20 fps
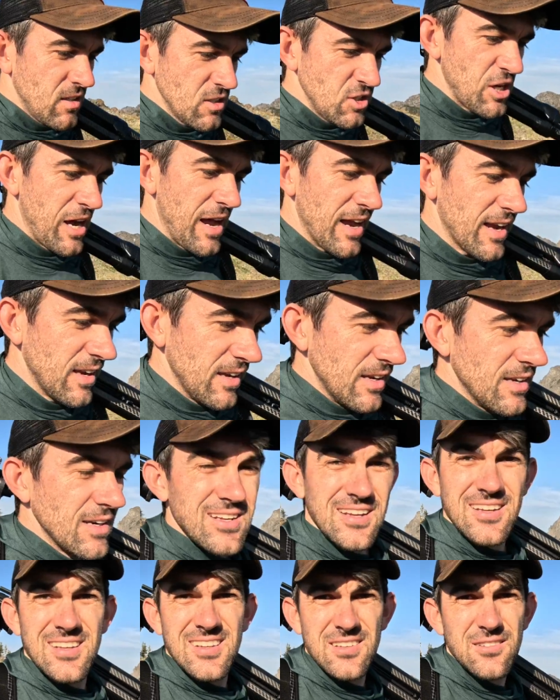Jacket,
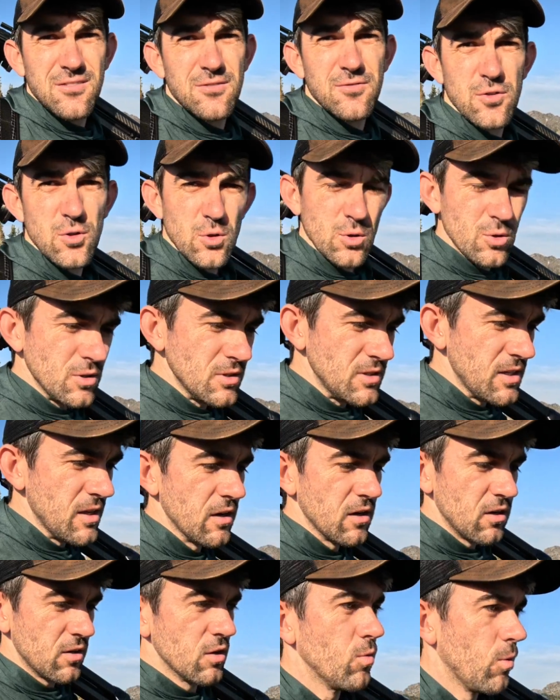food,
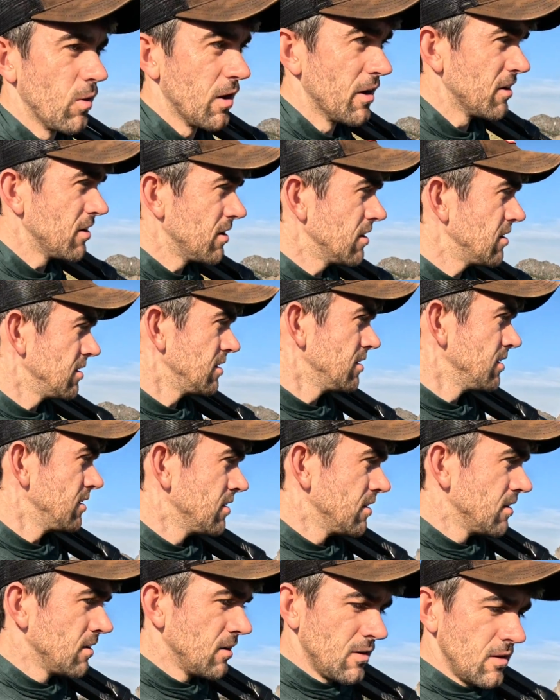dinner, water.
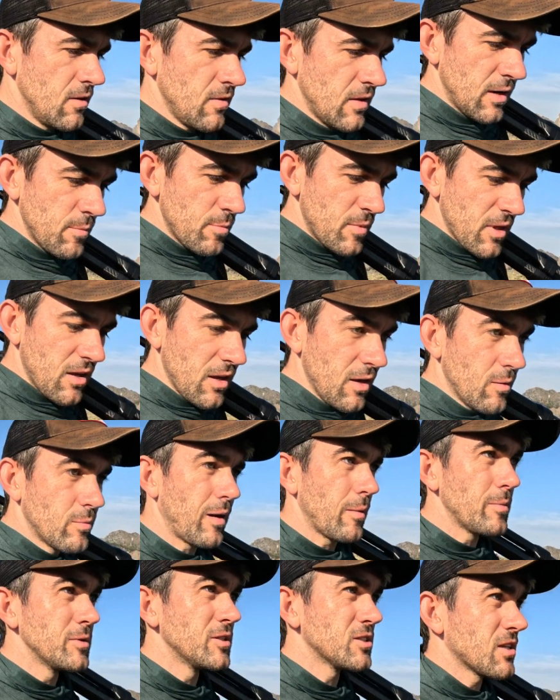I'm thinking I'm
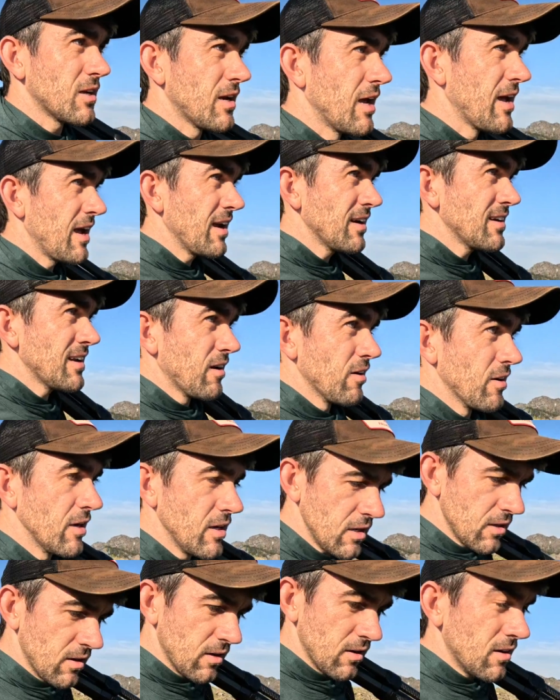probably just going to hang down
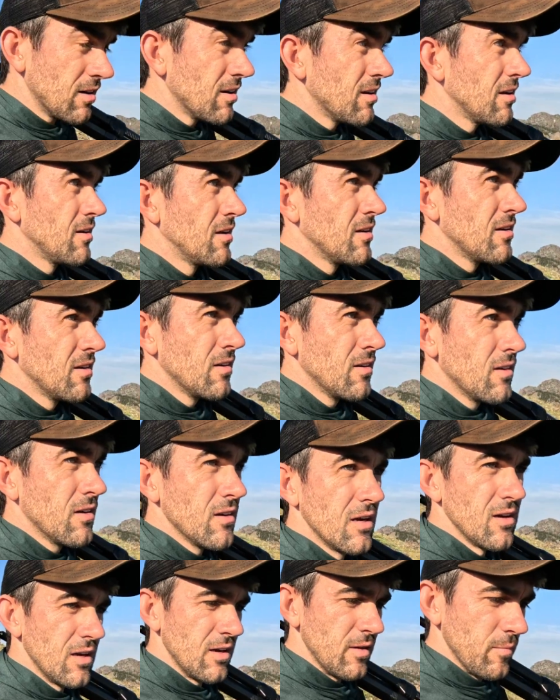here.
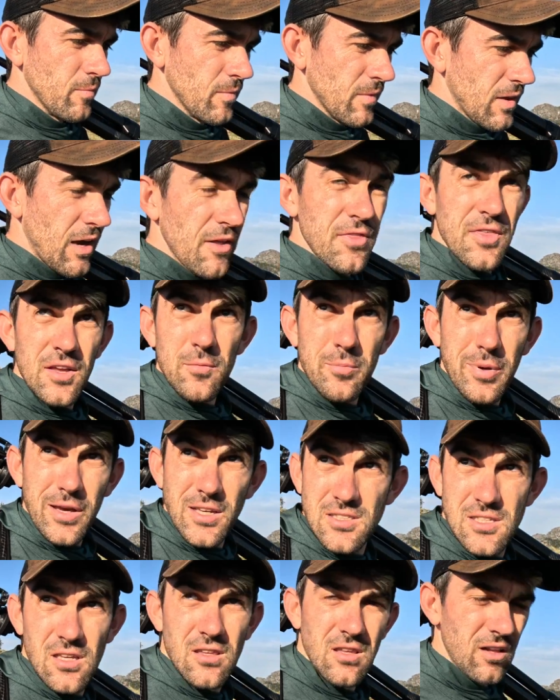I think
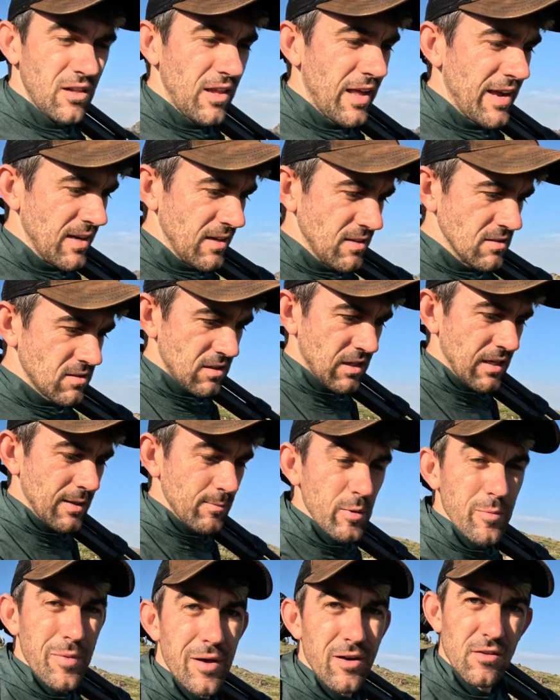based on the light, it's going to
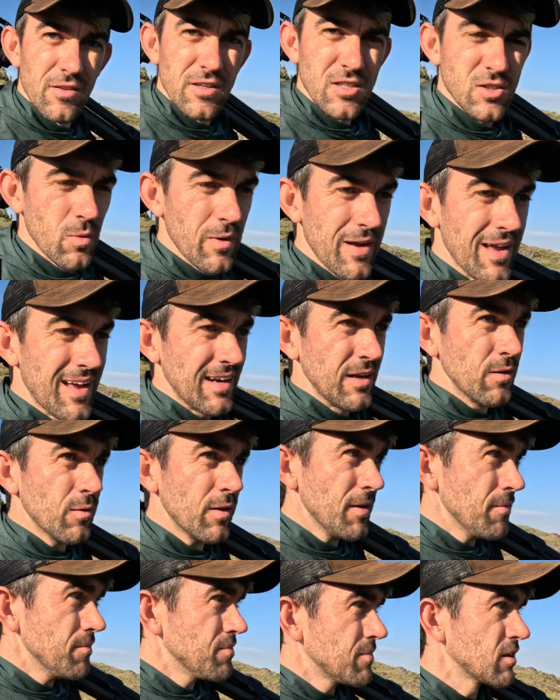be better this way
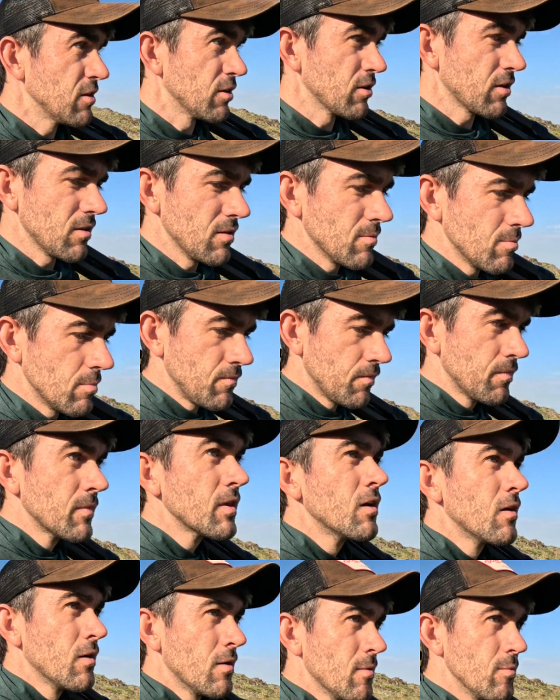anyway. Looking
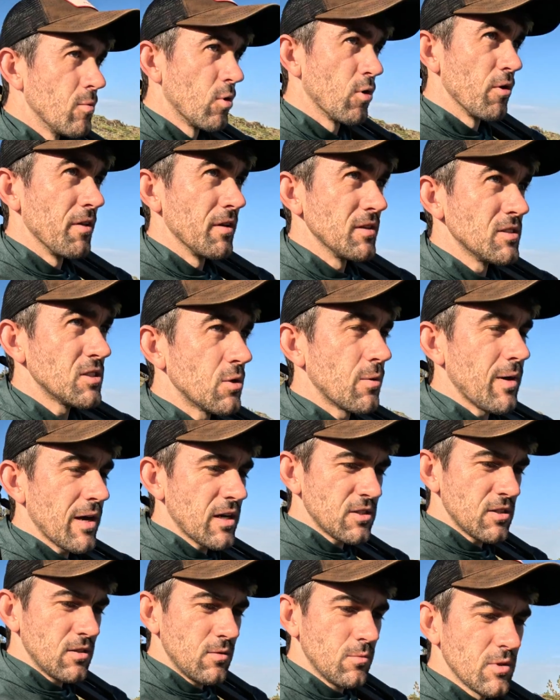more this
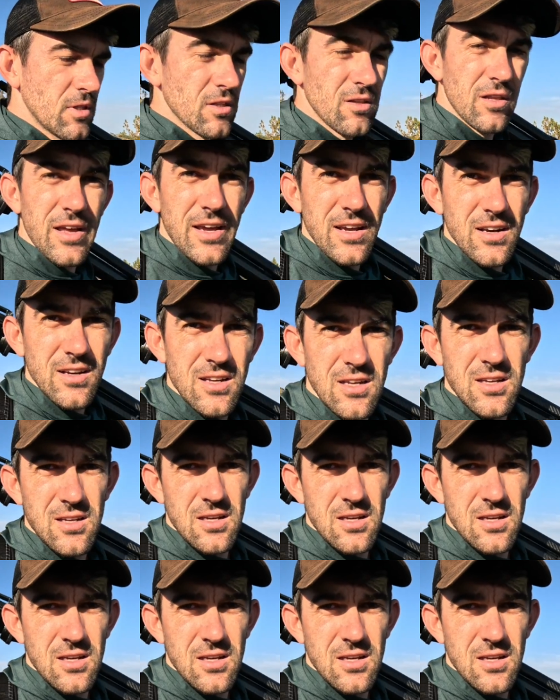direction with the light